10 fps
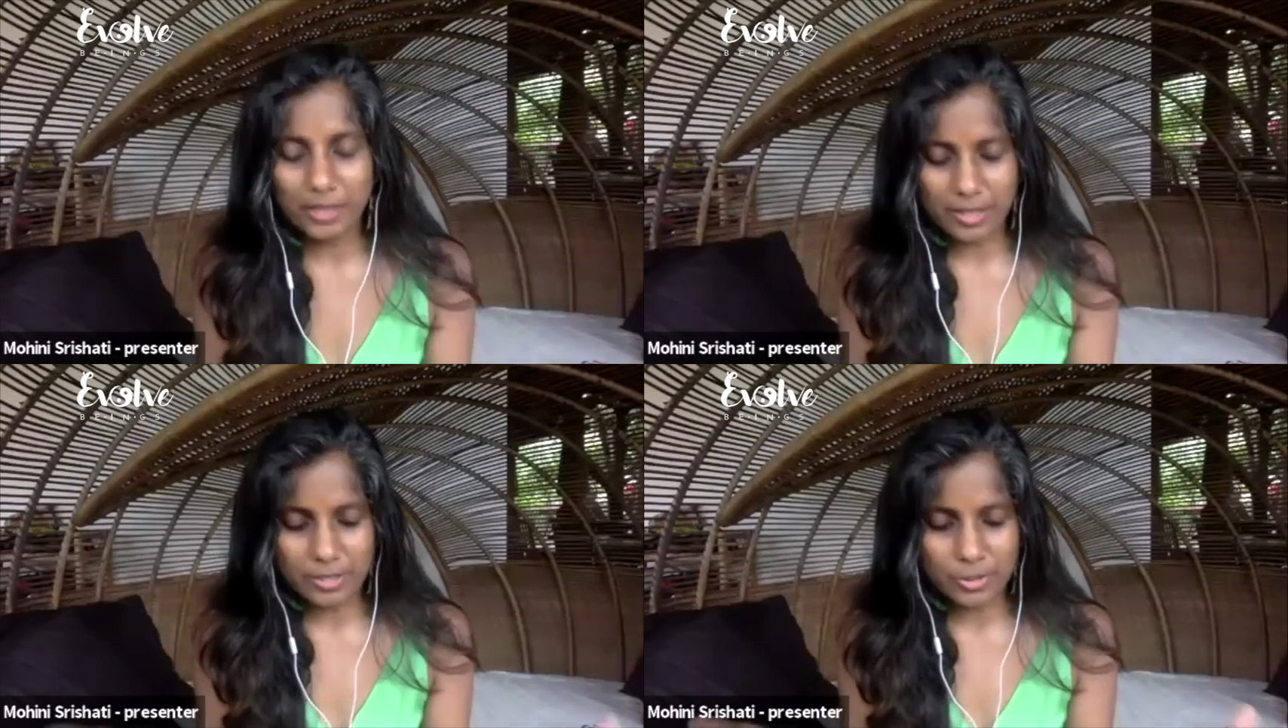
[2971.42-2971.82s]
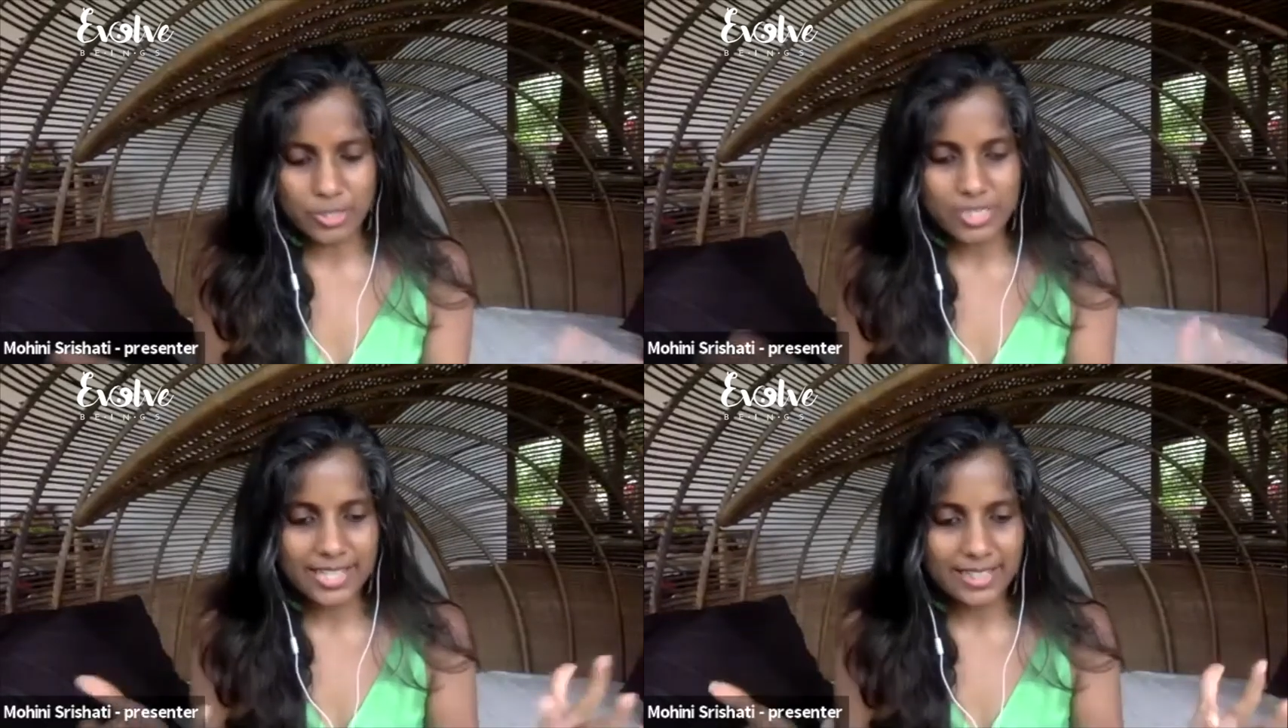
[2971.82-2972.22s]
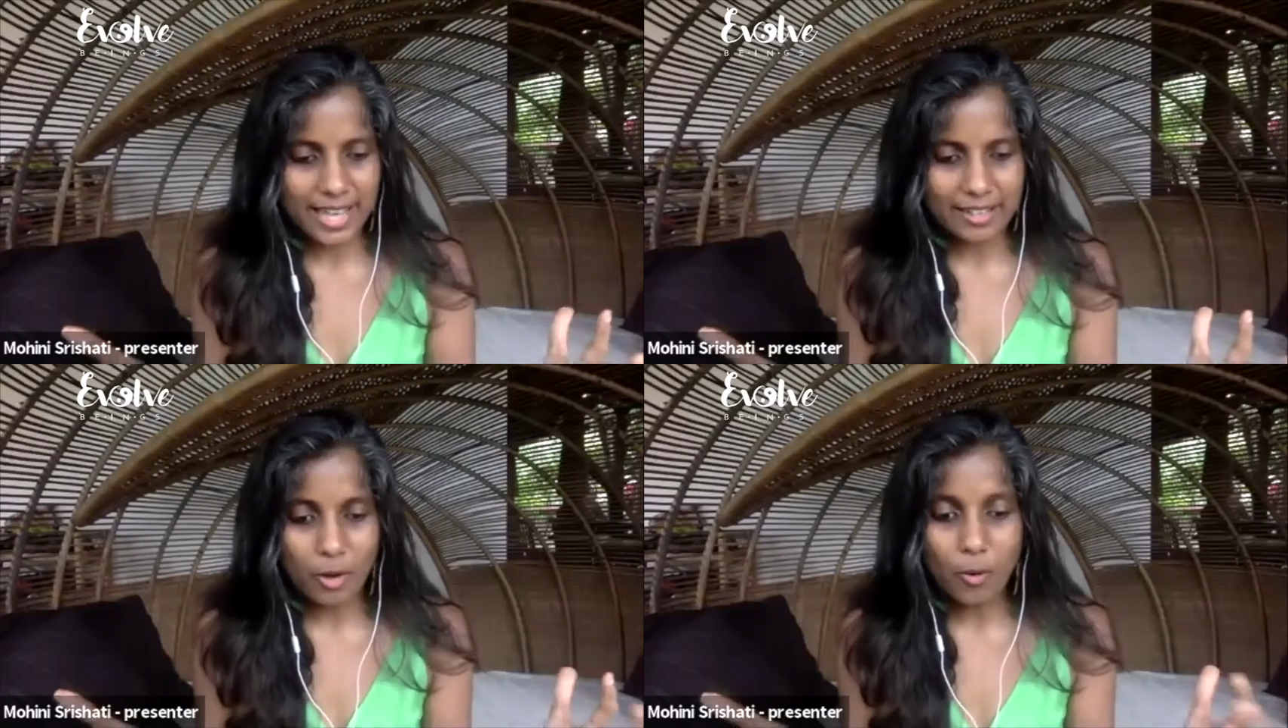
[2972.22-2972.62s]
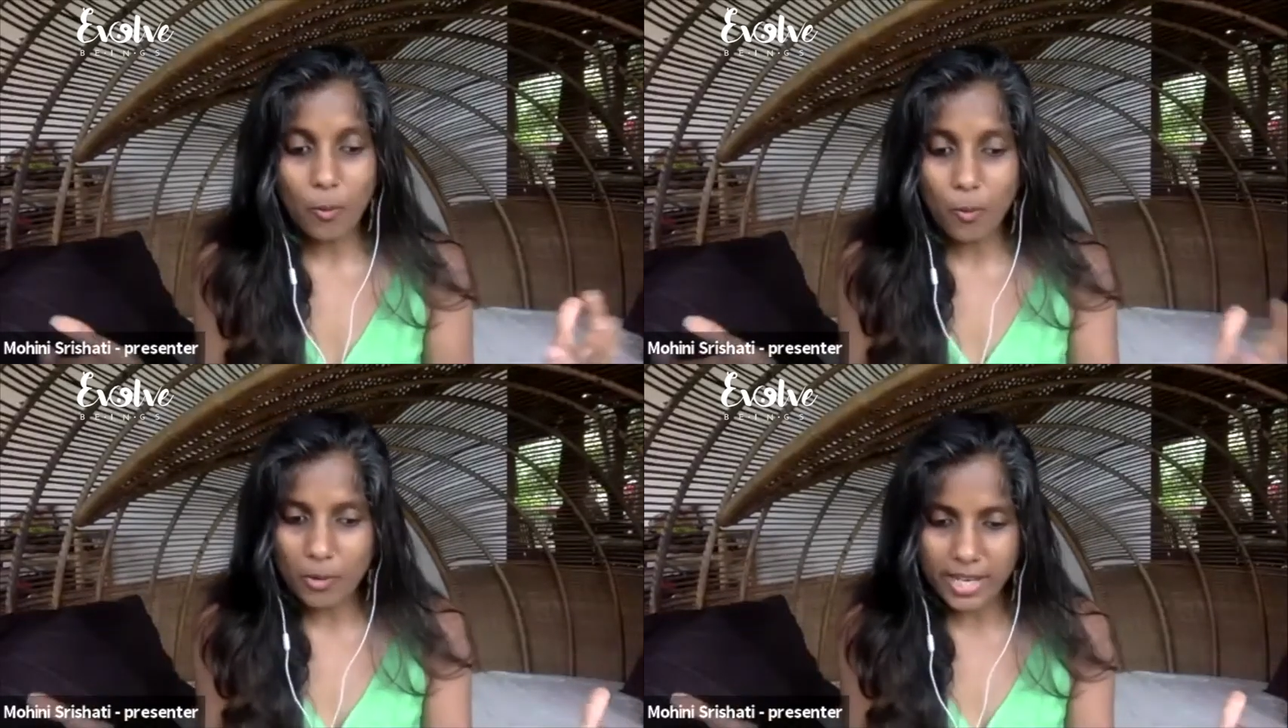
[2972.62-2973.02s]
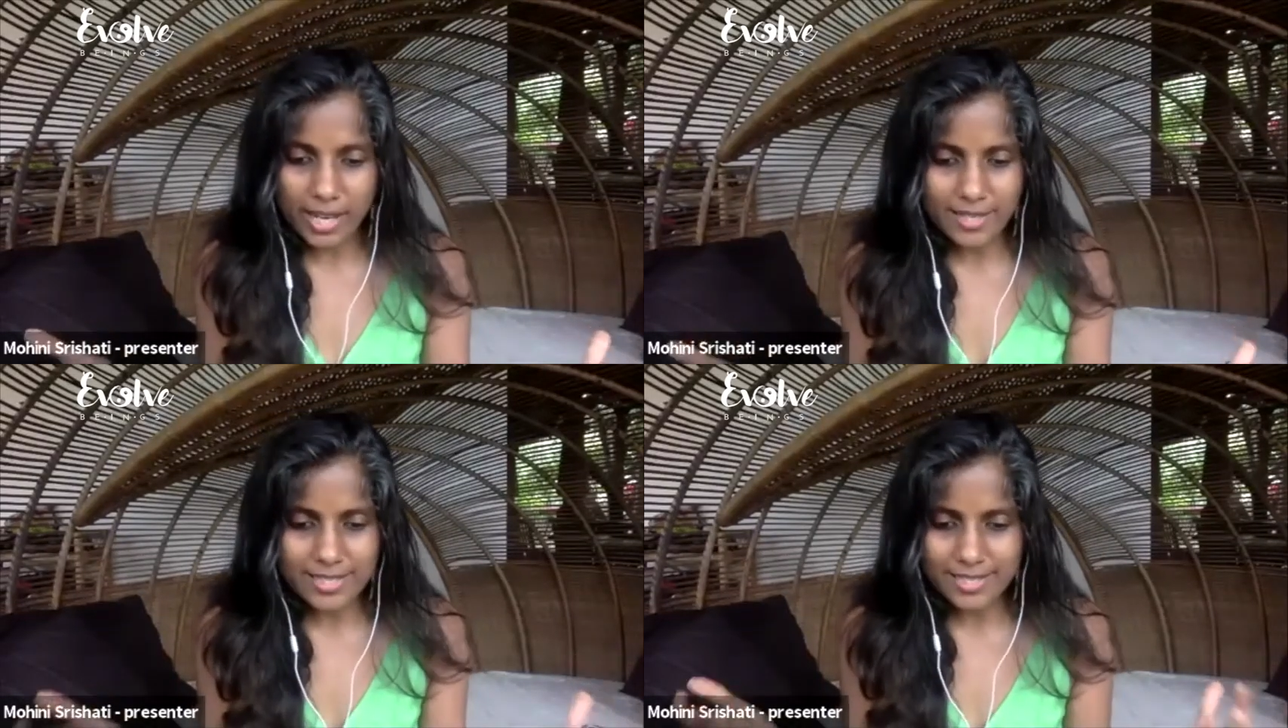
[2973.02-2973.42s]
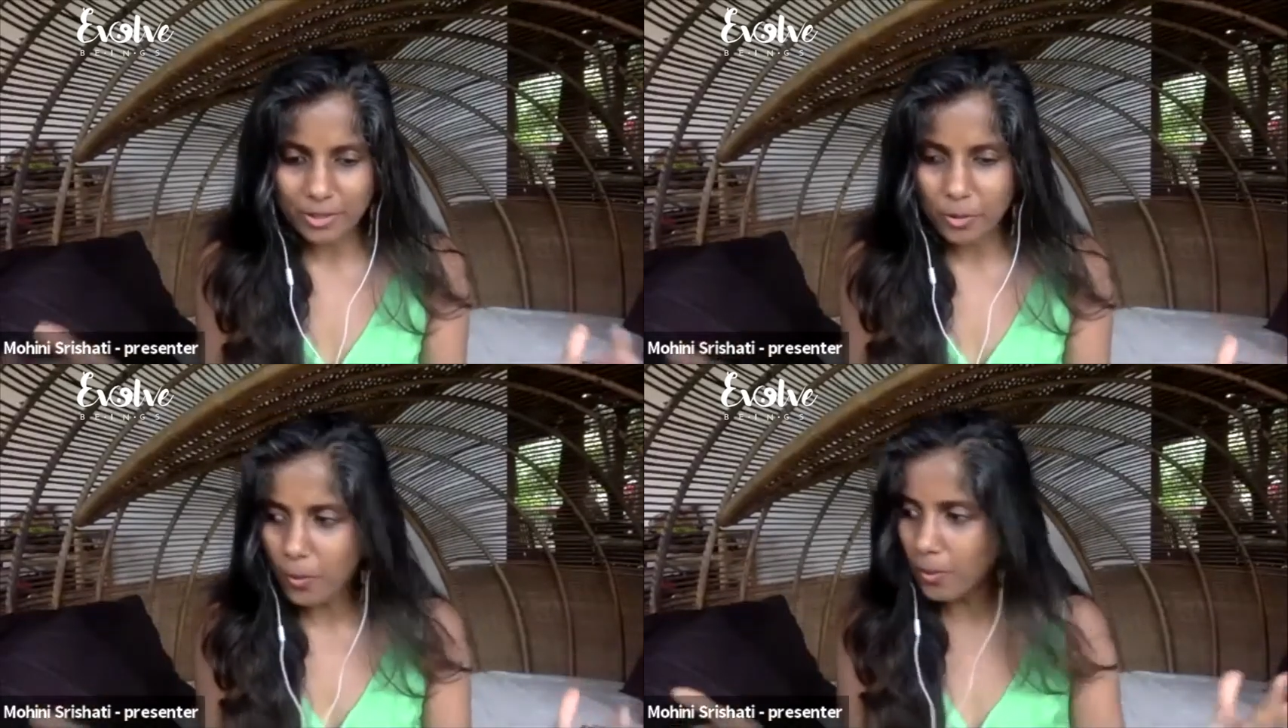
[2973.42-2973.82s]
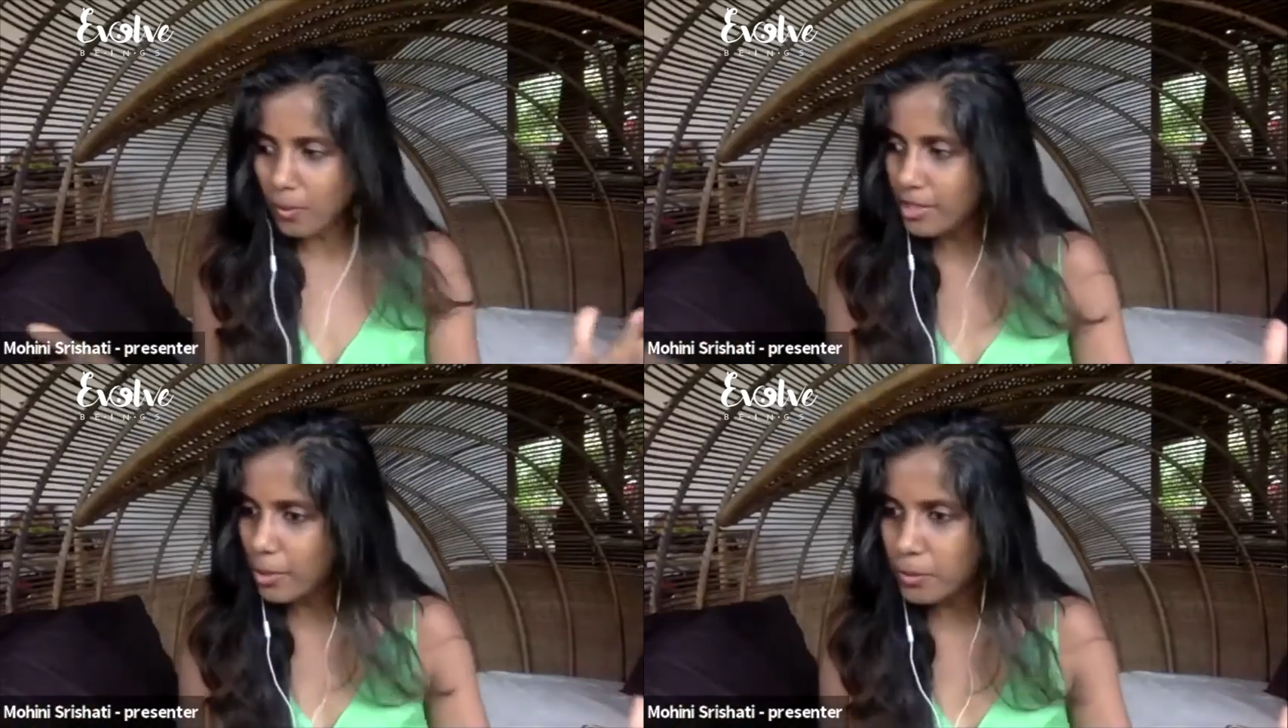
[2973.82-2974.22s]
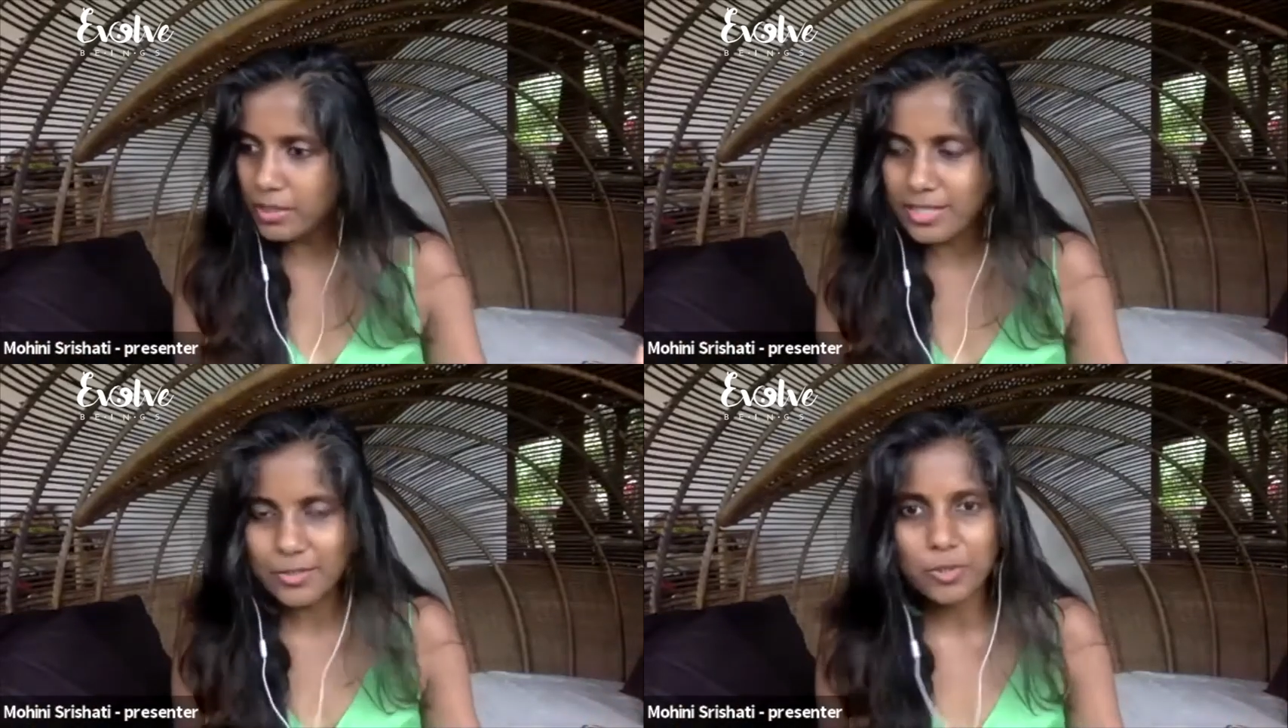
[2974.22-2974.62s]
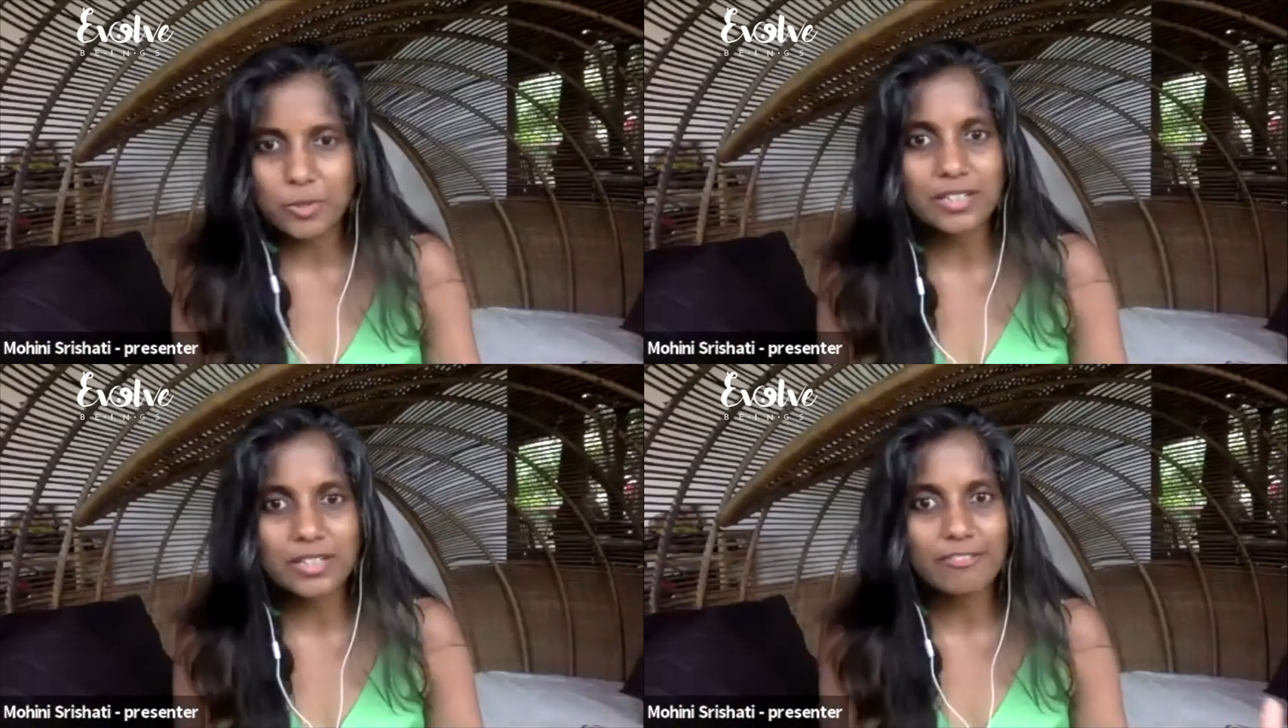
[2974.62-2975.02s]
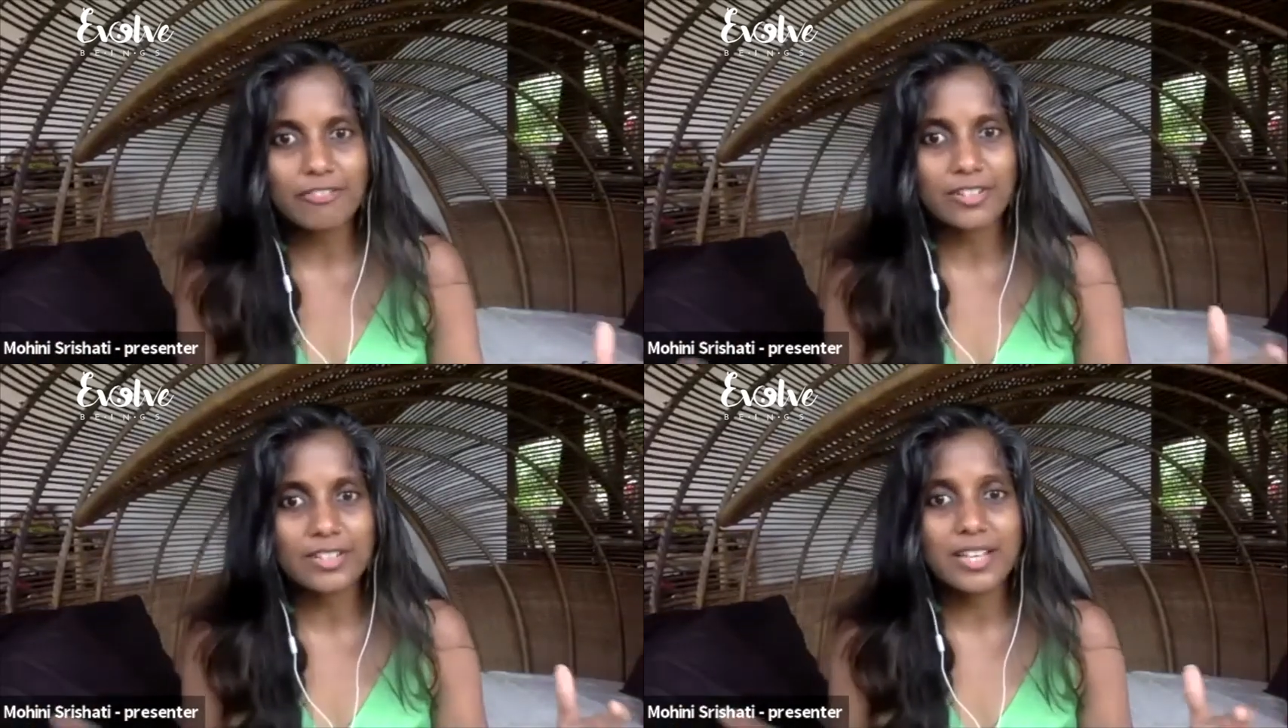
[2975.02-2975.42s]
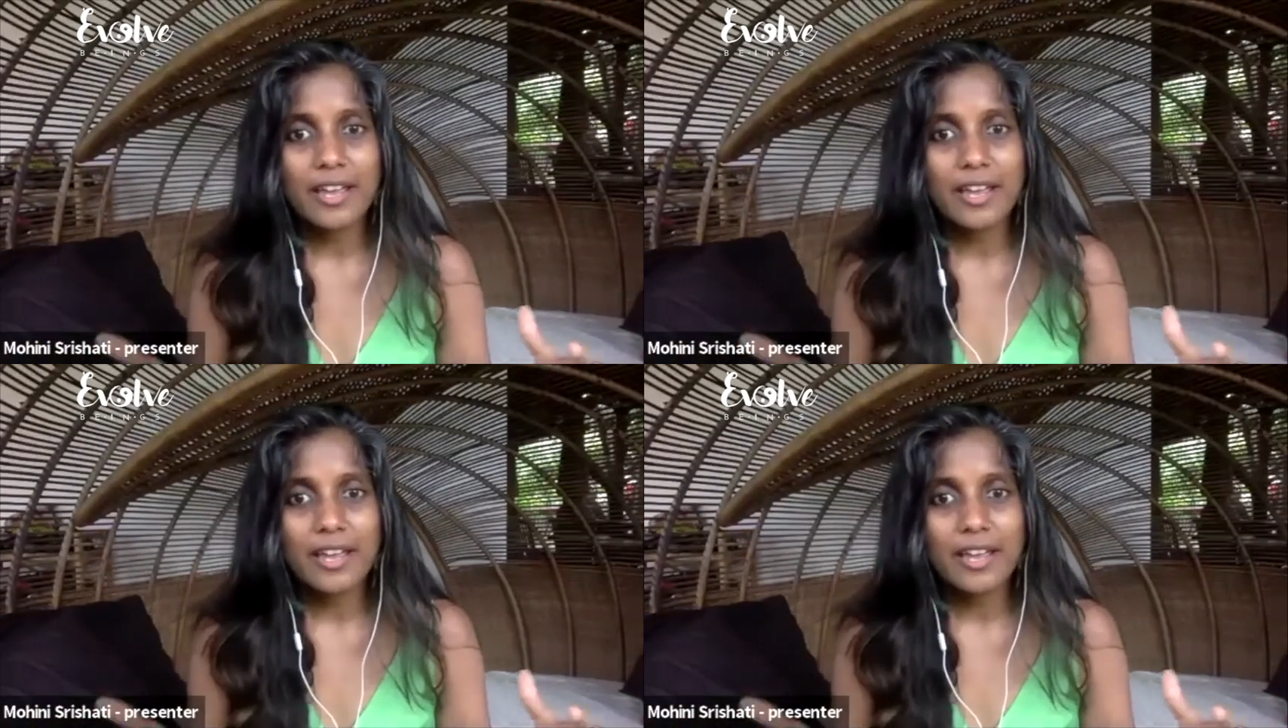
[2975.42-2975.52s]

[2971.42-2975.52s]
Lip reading: to see that, oh yes, all yonis could be different.